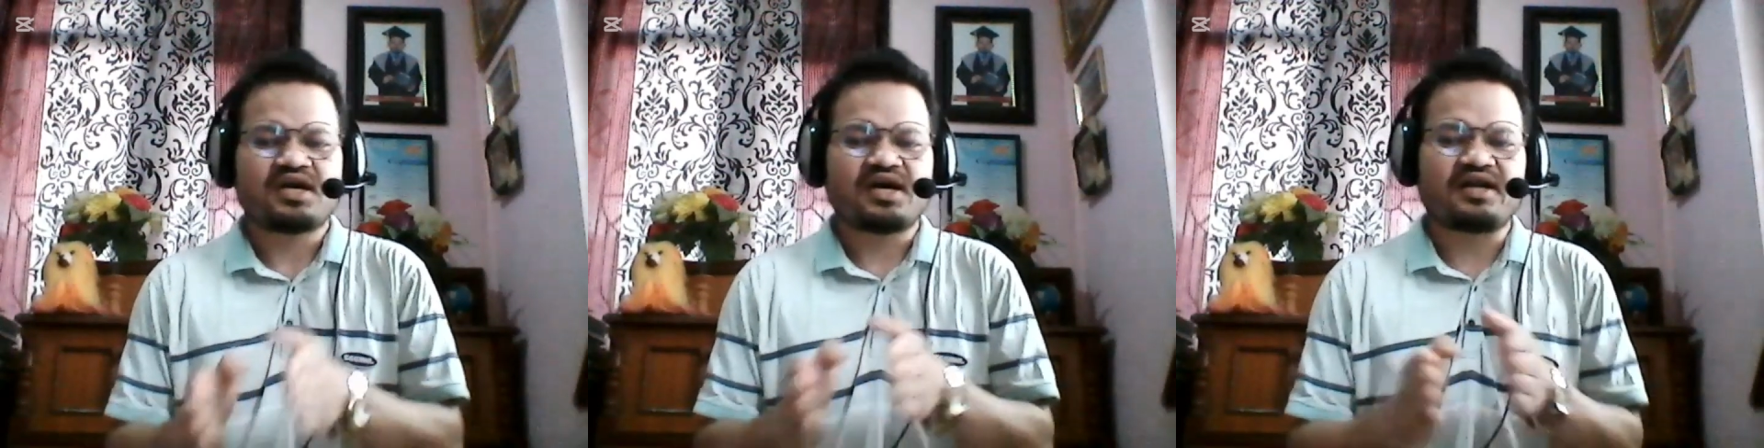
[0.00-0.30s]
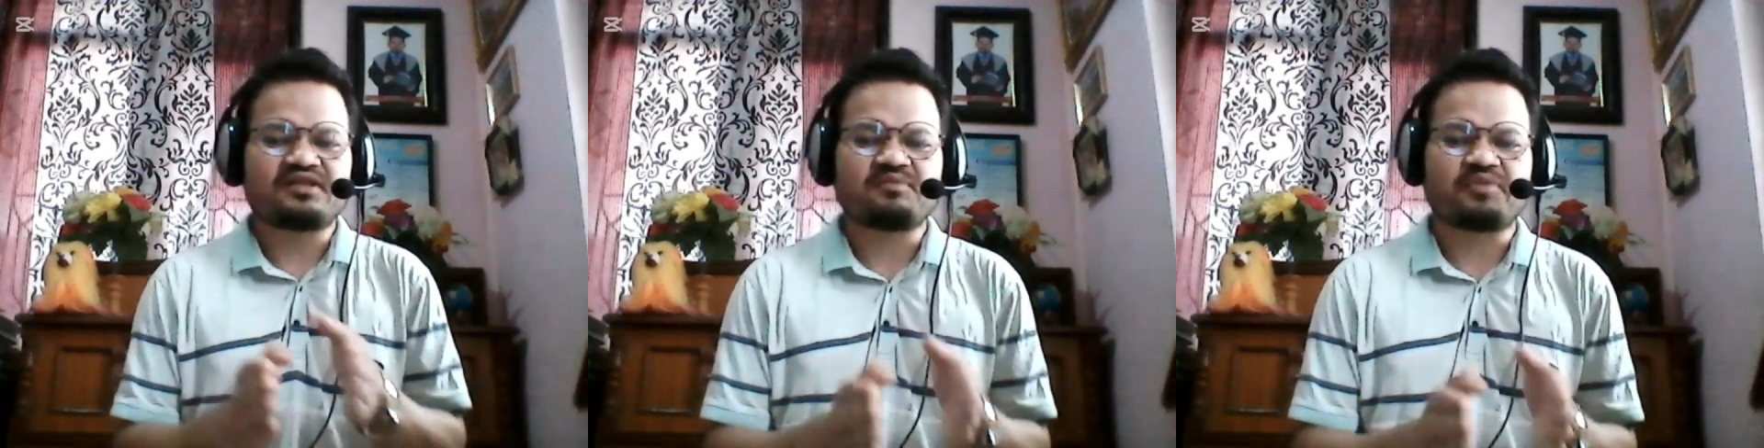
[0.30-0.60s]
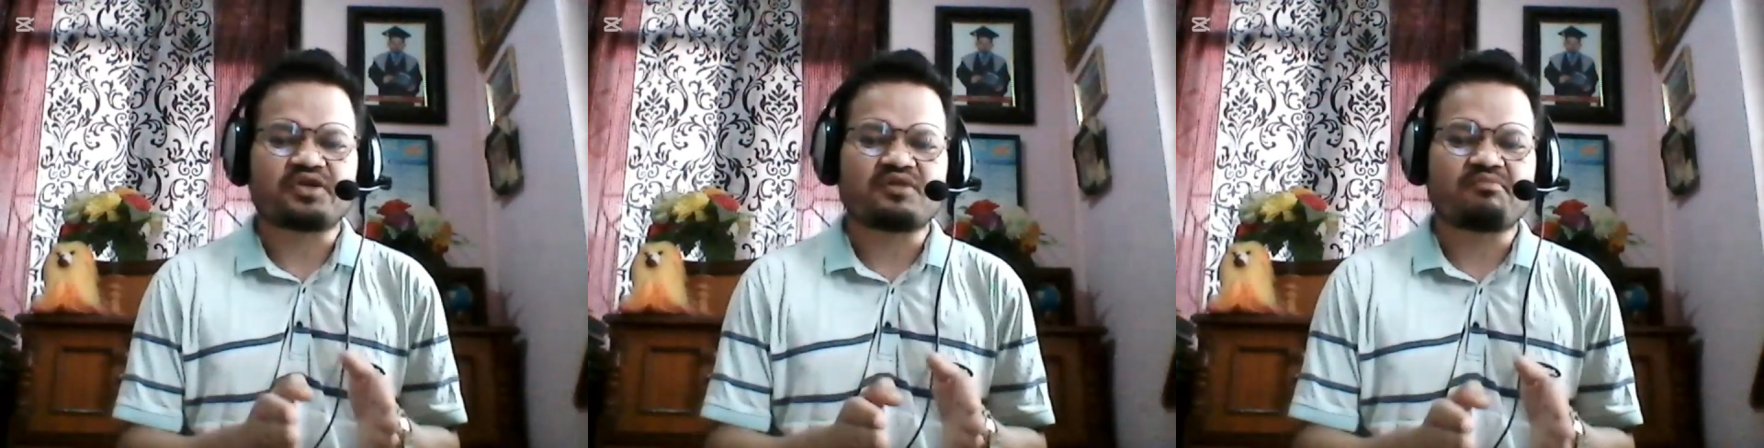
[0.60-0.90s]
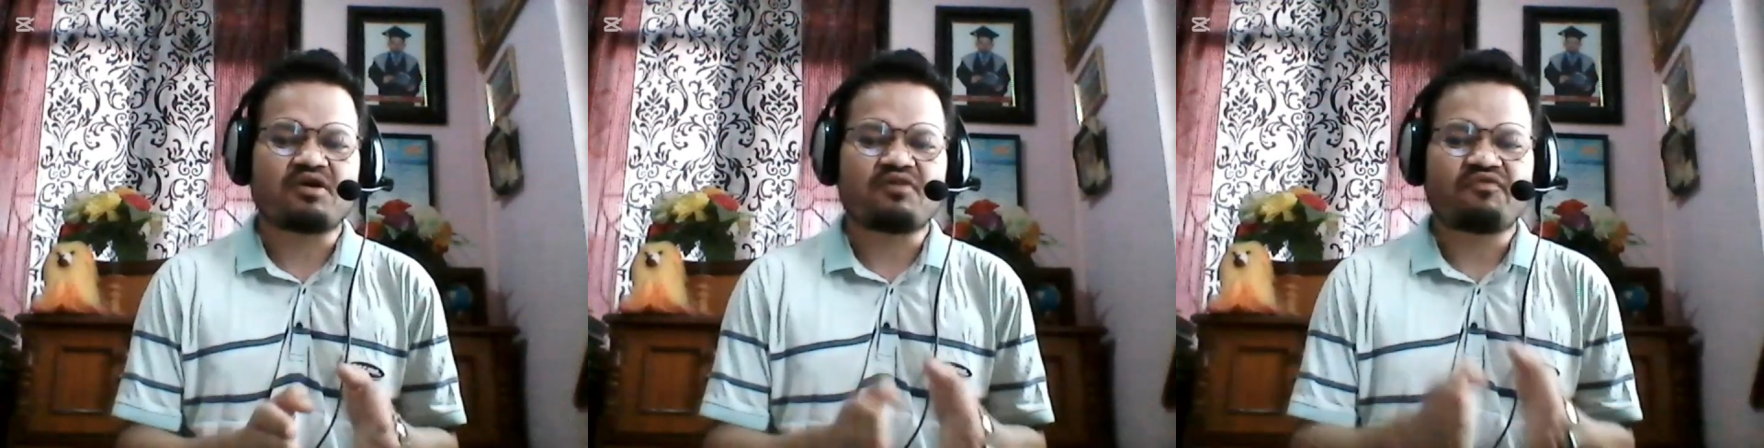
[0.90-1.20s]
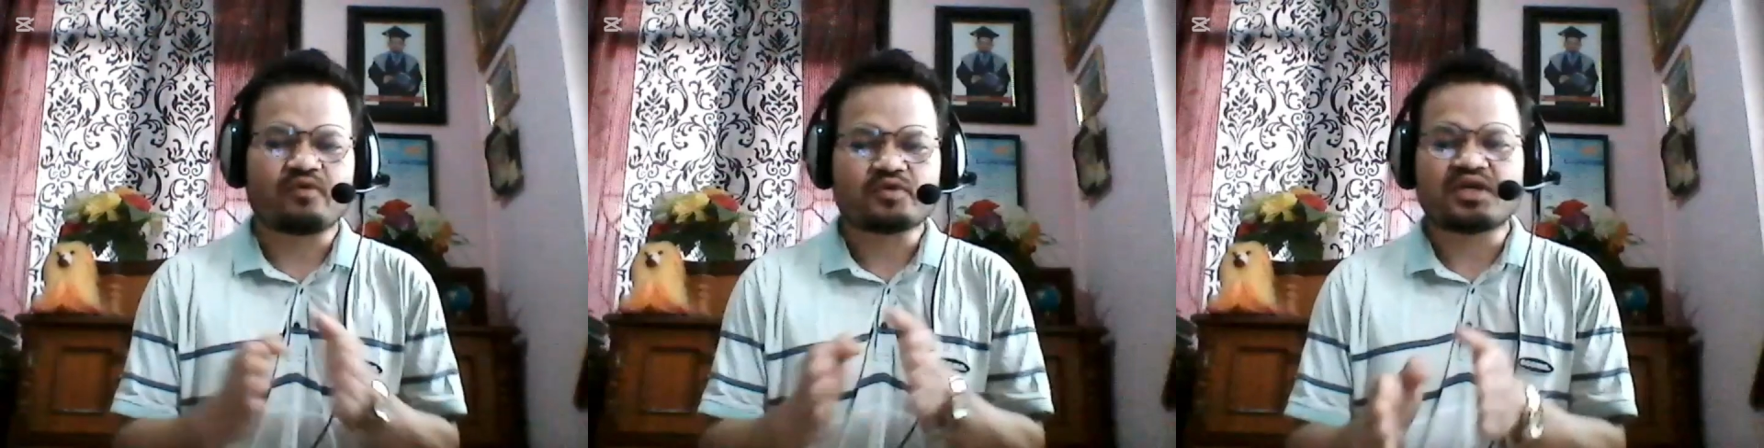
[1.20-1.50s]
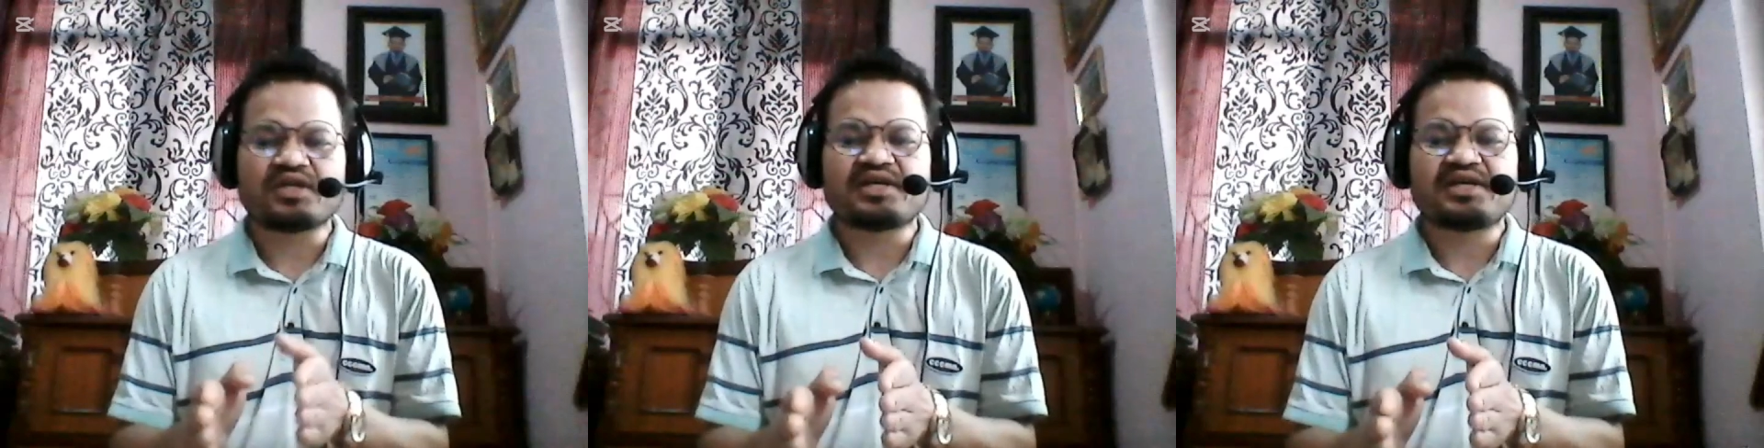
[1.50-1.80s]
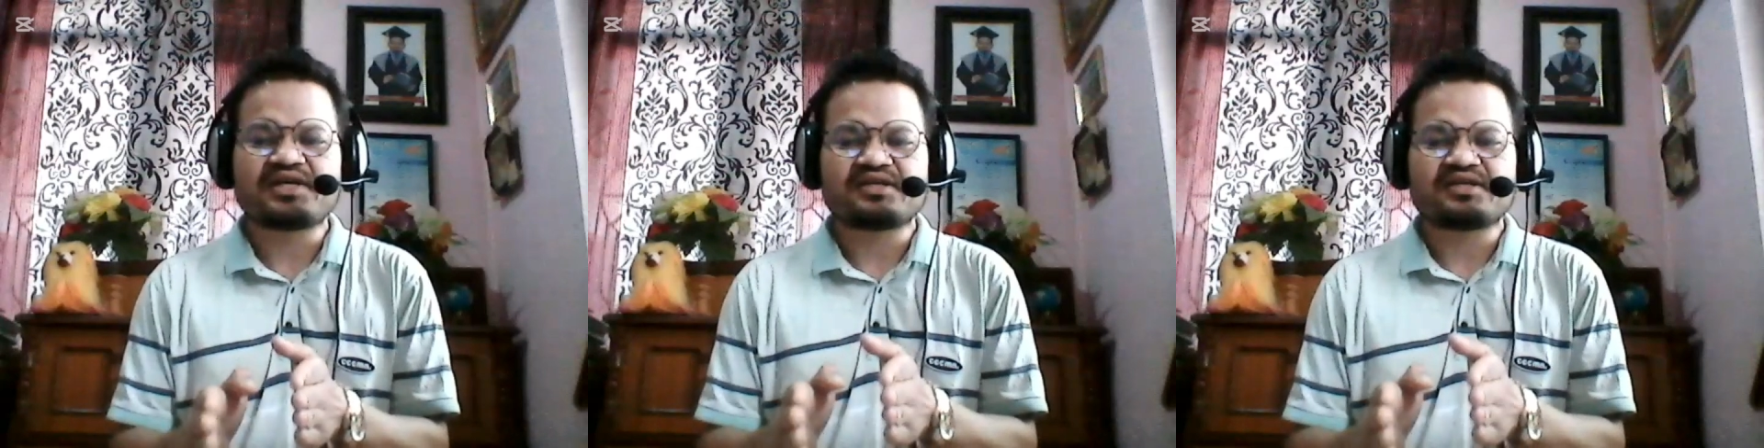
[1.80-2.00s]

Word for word: at the bottom of frozen lake